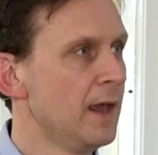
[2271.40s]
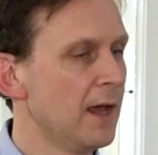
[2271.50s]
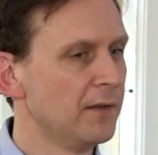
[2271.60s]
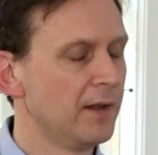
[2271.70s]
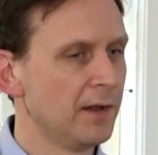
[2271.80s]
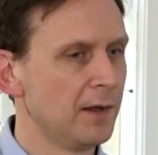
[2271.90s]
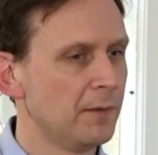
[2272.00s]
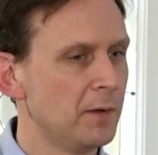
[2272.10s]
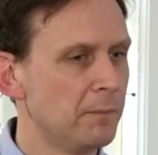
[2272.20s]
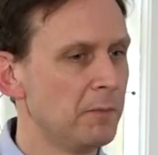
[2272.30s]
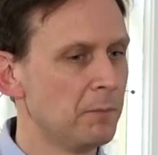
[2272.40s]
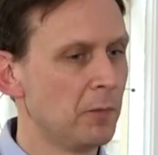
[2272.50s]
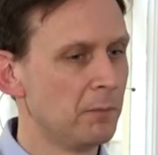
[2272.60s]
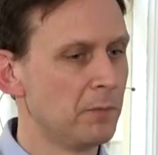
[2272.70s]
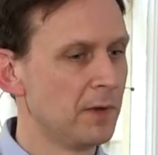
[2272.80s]
And uh,
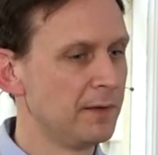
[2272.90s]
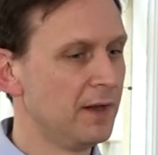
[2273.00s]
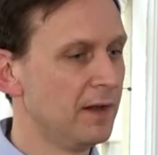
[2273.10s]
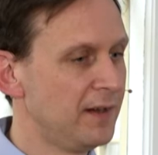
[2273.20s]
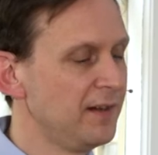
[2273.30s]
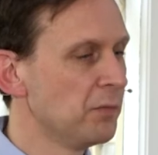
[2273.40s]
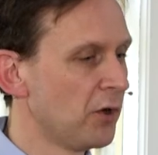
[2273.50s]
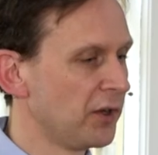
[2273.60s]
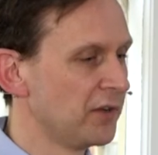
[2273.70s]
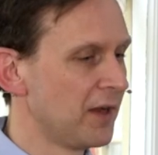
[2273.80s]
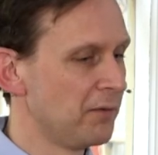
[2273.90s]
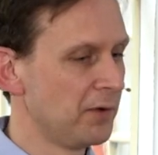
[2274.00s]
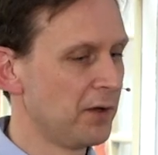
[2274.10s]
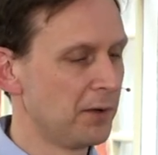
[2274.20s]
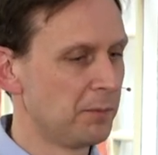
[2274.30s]
these markets have
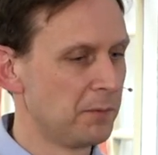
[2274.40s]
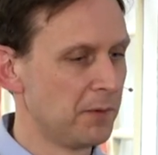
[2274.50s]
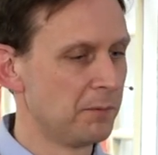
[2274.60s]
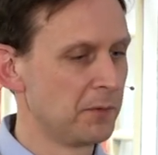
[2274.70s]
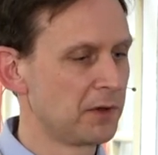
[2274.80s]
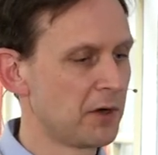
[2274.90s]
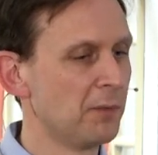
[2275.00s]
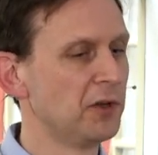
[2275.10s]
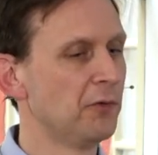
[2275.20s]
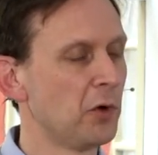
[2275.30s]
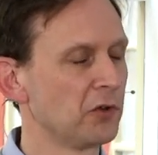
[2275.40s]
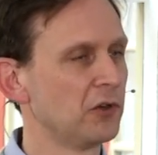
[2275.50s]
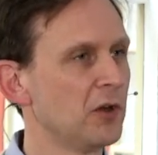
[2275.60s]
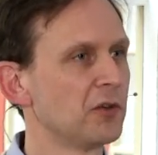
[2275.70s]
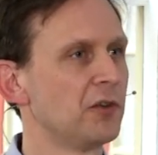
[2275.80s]
uh, come into focus a
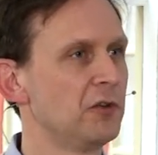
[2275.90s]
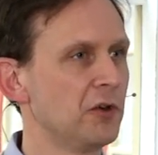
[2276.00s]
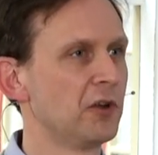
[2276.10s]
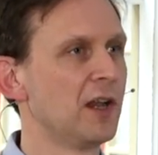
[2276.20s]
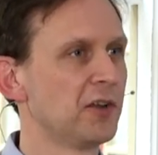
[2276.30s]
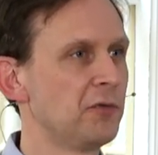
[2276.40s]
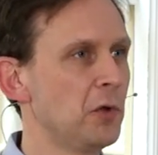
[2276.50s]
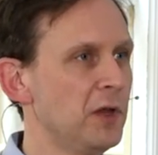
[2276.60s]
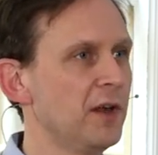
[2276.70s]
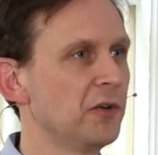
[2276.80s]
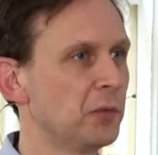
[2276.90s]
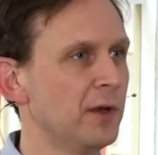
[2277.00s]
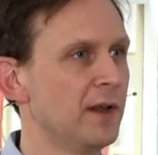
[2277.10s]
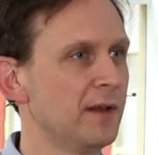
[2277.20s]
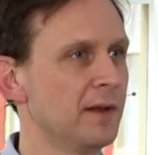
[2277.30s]
lot during the last few years with
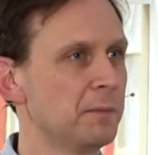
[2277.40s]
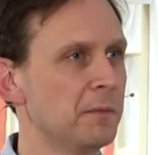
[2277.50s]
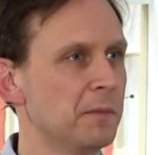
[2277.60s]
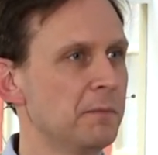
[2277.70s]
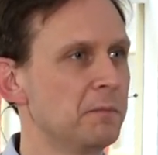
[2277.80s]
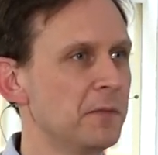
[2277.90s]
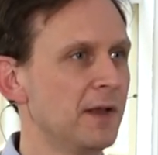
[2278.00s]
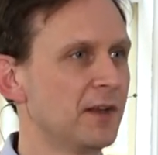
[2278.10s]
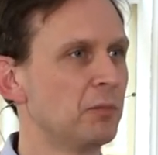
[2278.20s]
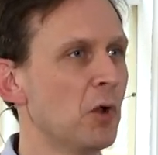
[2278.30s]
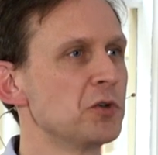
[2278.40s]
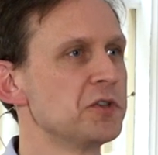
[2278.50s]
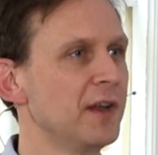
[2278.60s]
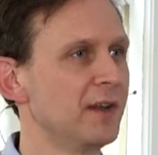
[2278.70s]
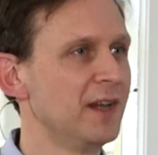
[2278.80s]
the
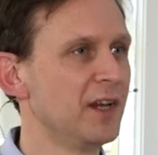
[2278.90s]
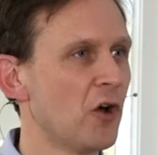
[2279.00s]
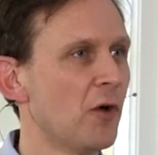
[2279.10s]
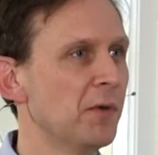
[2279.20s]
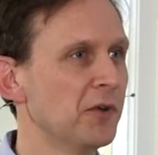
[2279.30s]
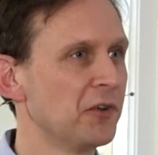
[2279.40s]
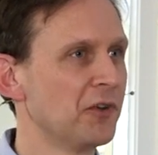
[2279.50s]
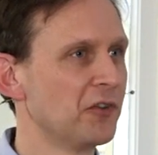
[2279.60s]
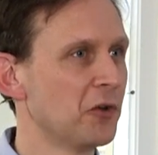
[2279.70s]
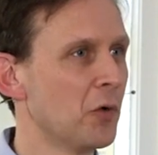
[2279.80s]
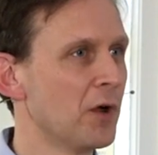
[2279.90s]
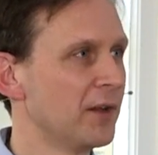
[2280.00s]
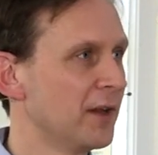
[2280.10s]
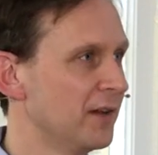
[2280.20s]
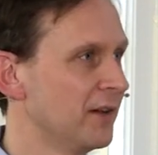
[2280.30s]
explosion in e-commerce and so on,
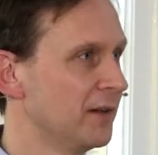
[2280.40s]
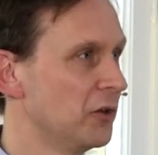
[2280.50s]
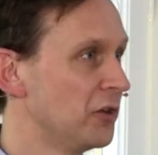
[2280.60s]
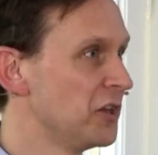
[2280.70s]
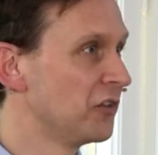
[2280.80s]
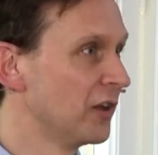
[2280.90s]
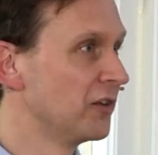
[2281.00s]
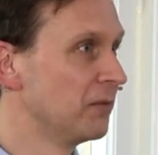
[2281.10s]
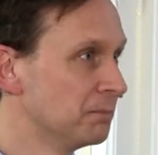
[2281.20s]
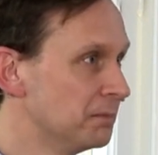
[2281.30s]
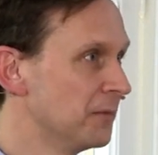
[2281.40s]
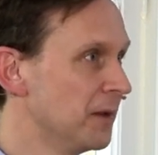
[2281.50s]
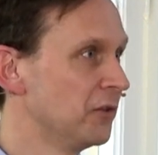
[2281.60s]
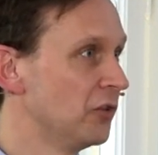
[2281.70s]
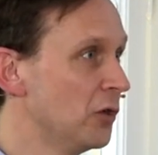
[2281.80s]
and logistical
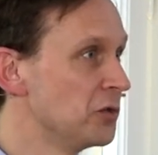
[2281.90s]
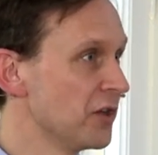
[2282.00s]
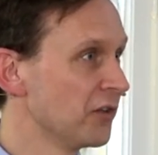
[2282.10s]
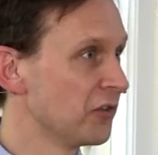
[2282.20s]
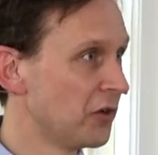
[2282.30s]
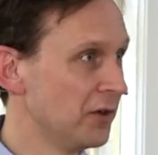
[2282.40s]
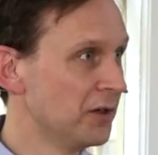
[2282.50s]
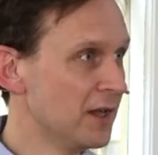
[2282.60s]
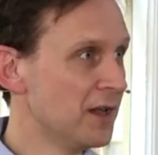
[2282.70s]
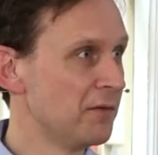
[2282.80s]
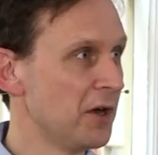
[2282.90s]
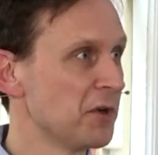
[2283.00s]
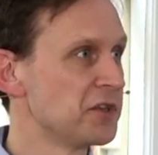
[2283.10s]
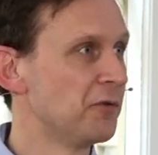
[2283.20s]
uh, solutions are very much in